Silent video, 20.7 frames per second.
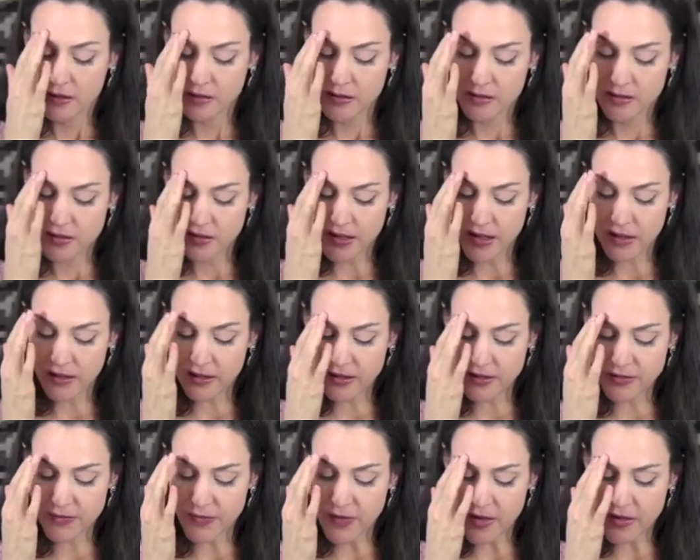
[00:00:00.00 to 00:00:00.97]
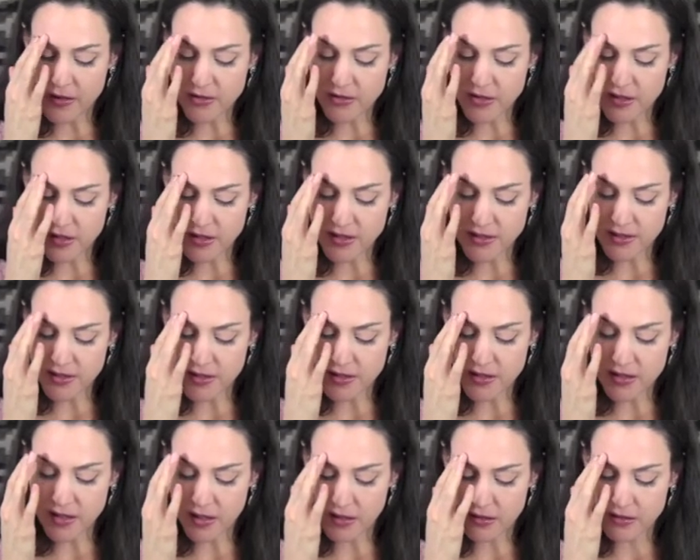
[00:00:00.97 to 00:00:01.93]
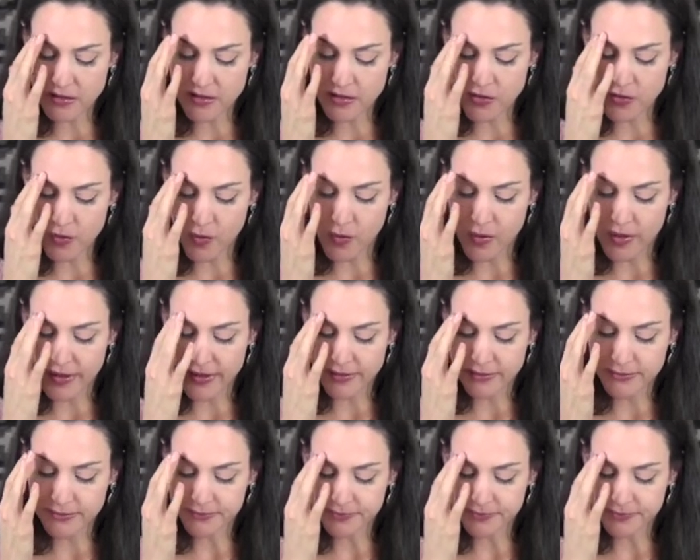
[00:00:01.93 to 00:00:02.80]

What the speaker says: To share His function is to share His joy.